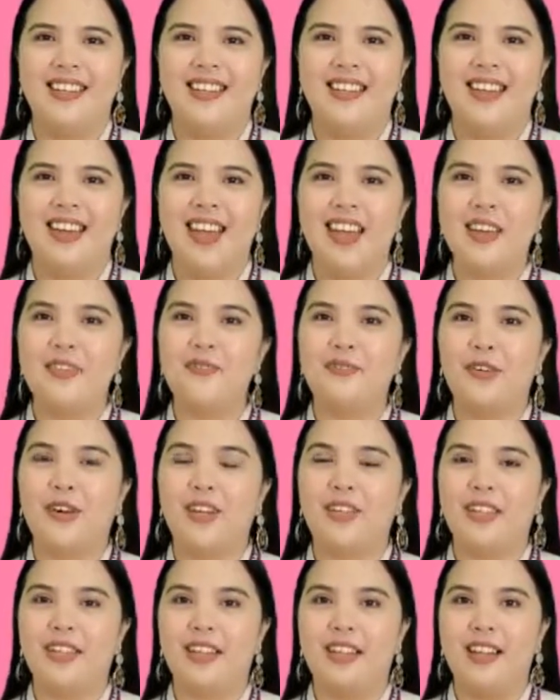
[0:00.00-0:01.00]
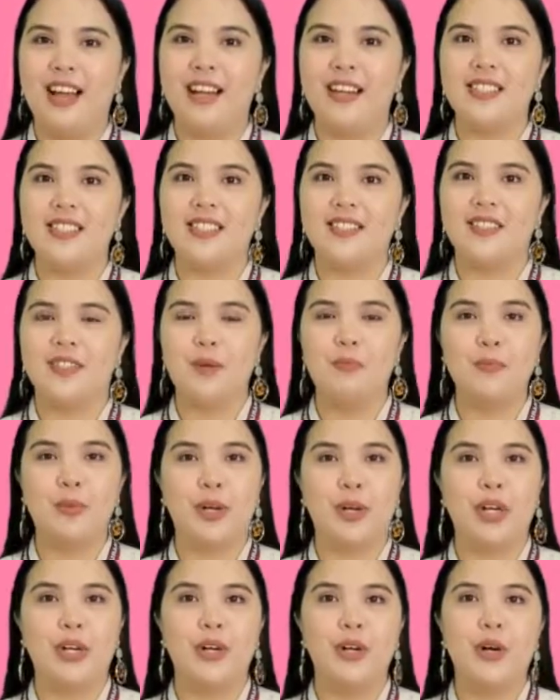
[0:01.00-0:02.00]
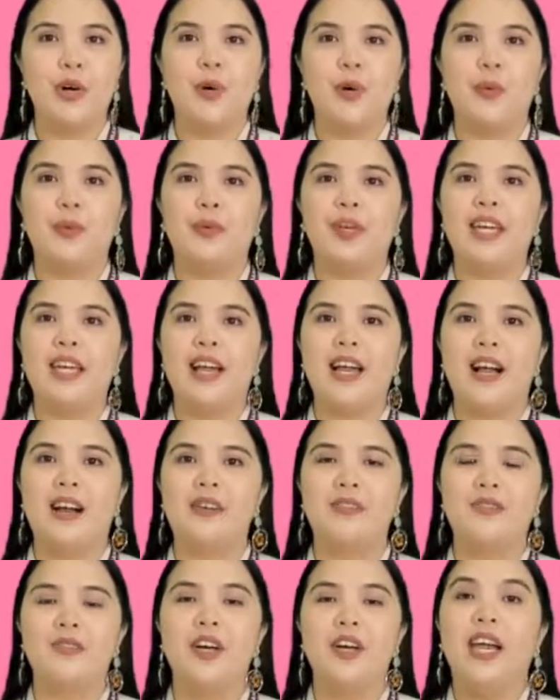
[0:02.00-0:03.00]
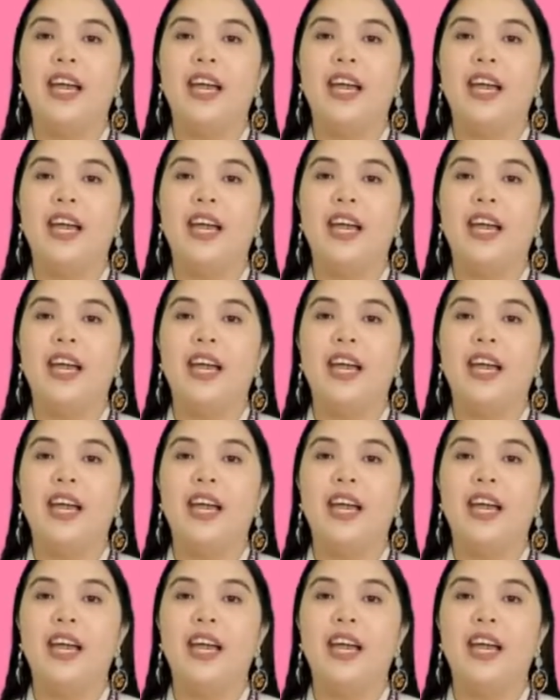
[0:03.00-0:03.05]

And for the last number, we have,